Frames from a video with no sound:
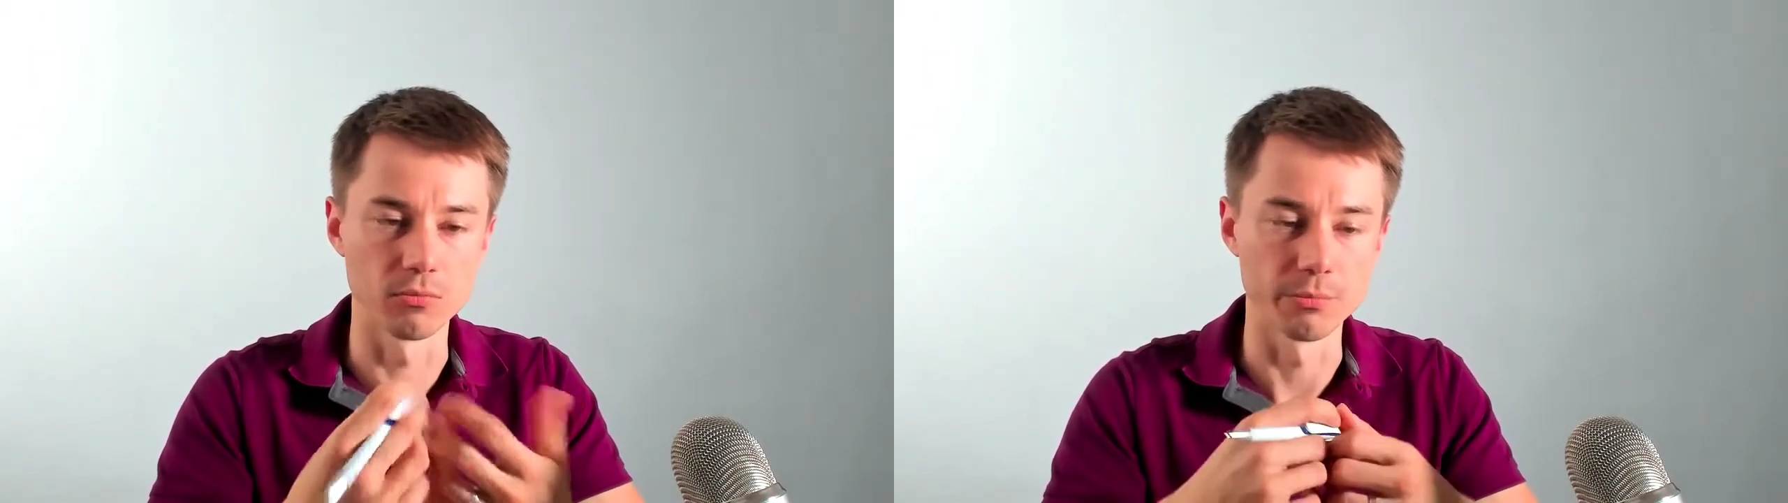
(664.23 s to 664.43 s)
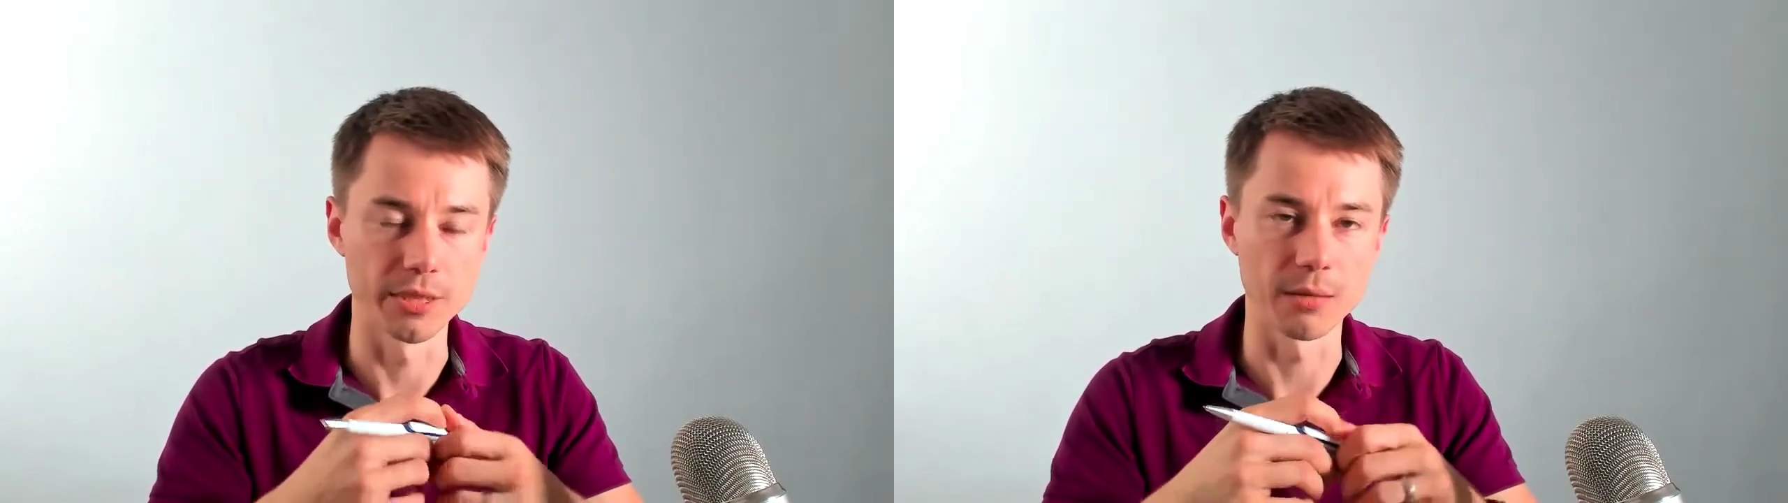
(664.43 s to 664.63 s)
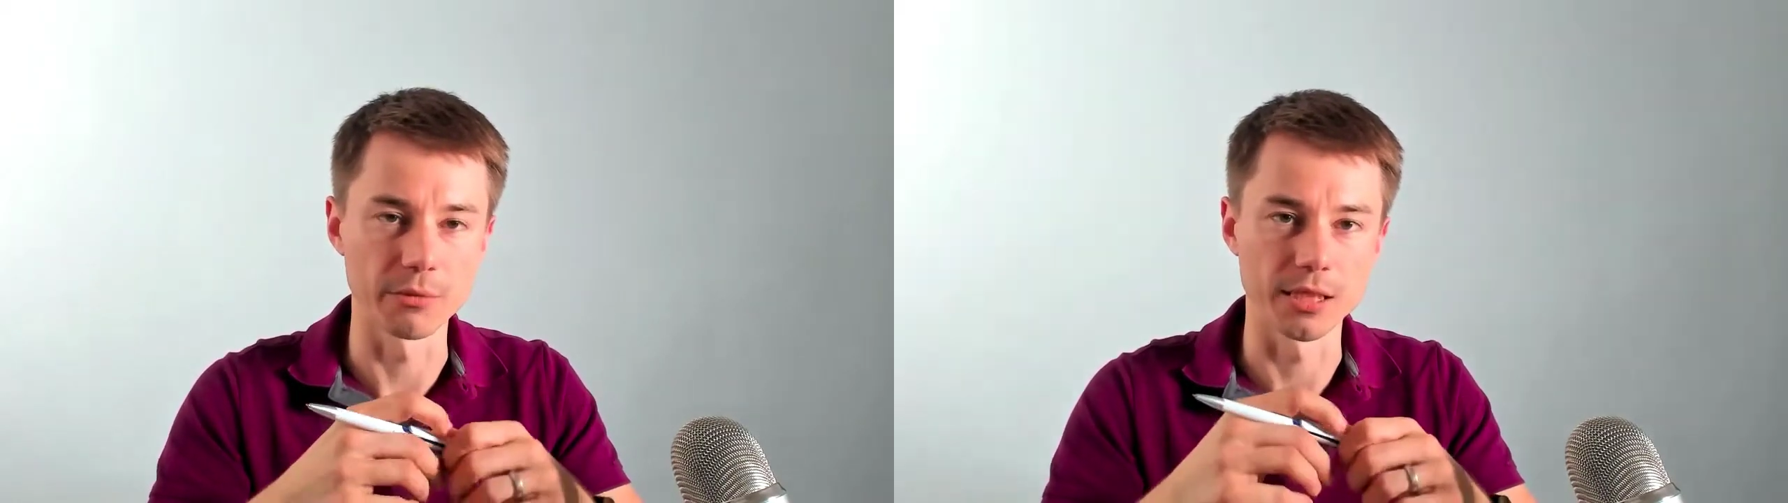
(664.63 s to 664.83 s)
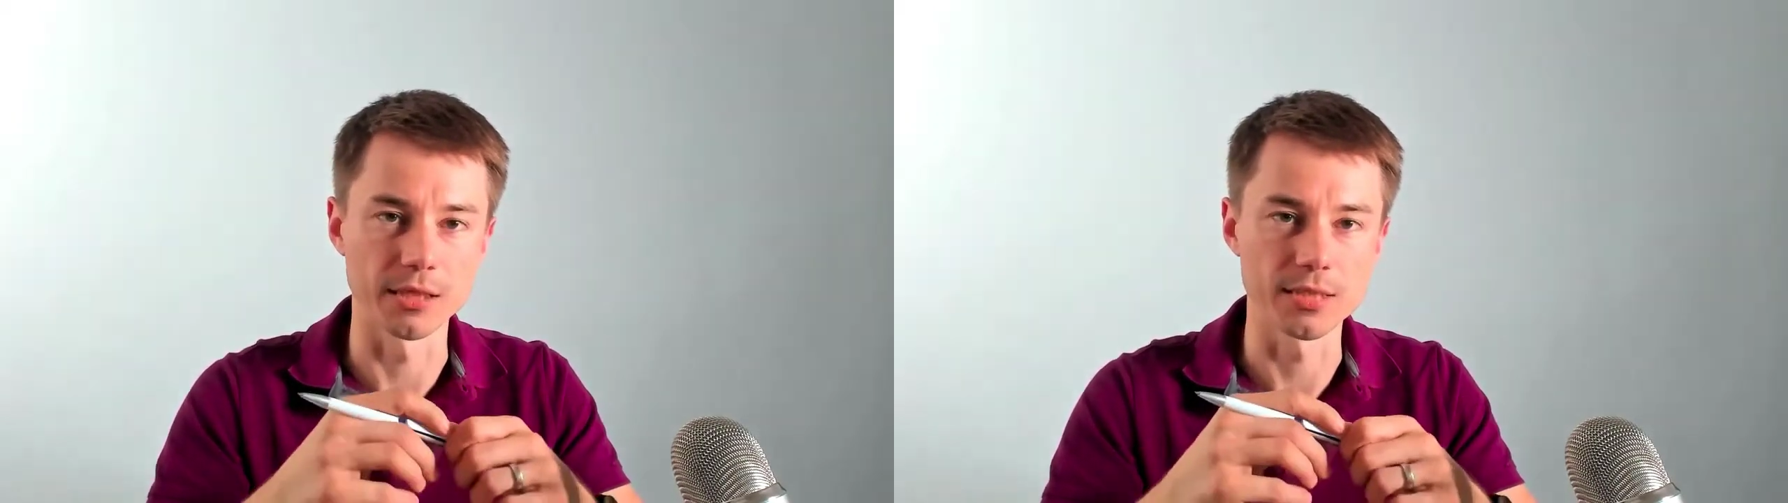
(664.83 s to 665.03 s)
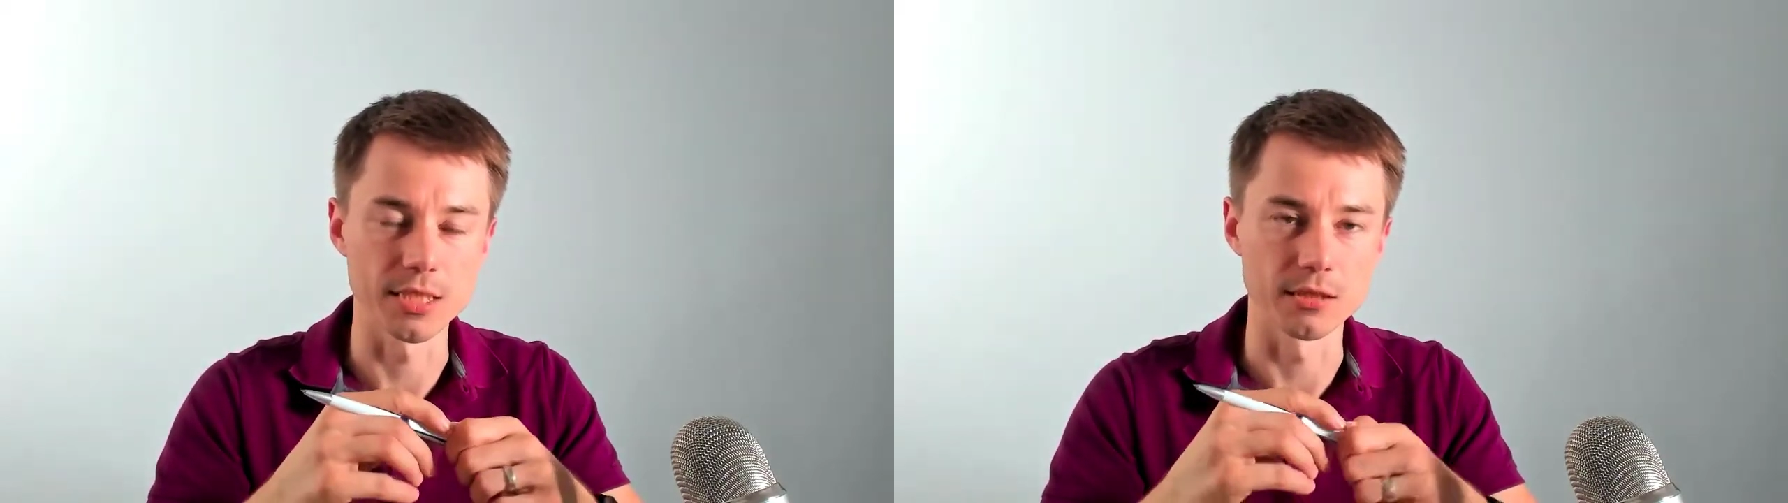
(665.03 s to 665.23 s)
becoming a
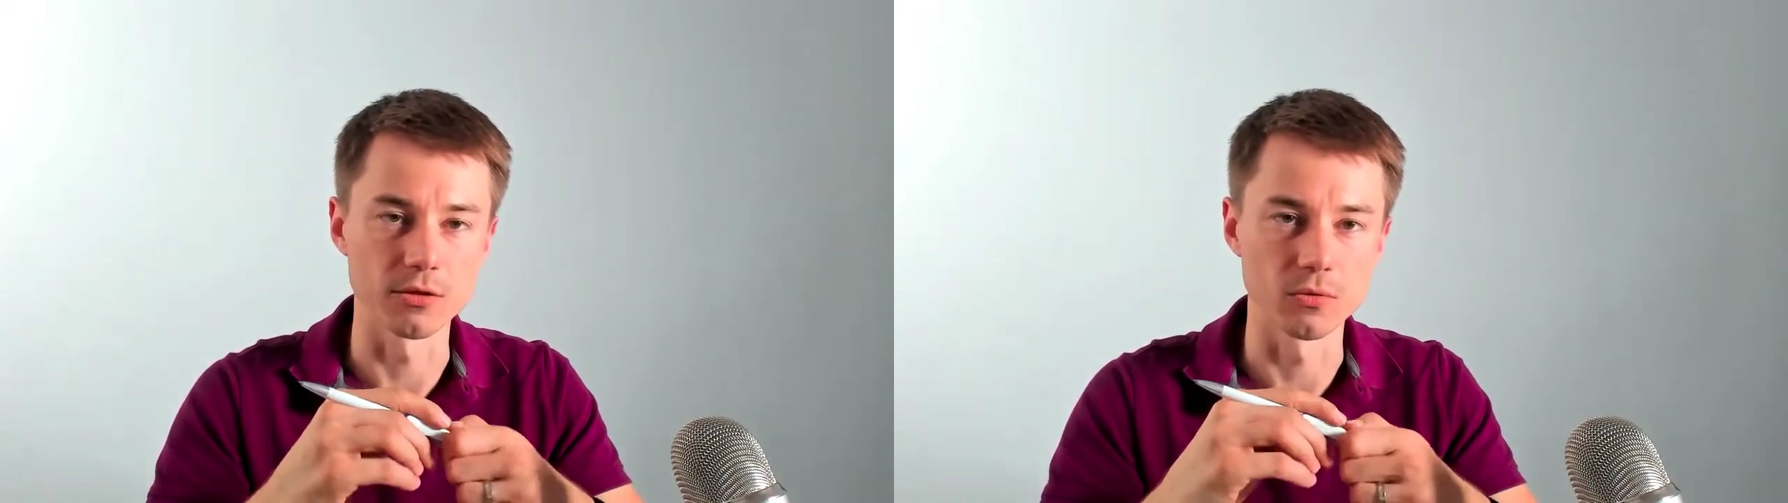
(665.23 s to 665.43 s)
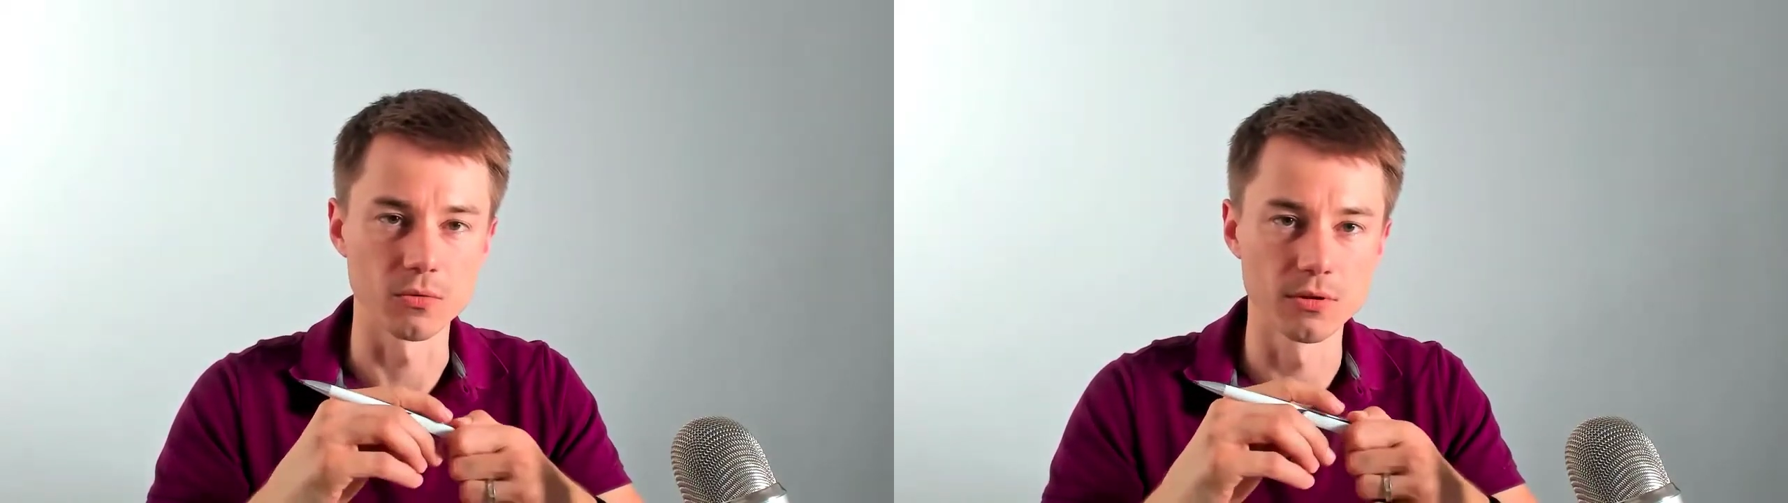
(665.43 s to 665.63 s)
CTO?"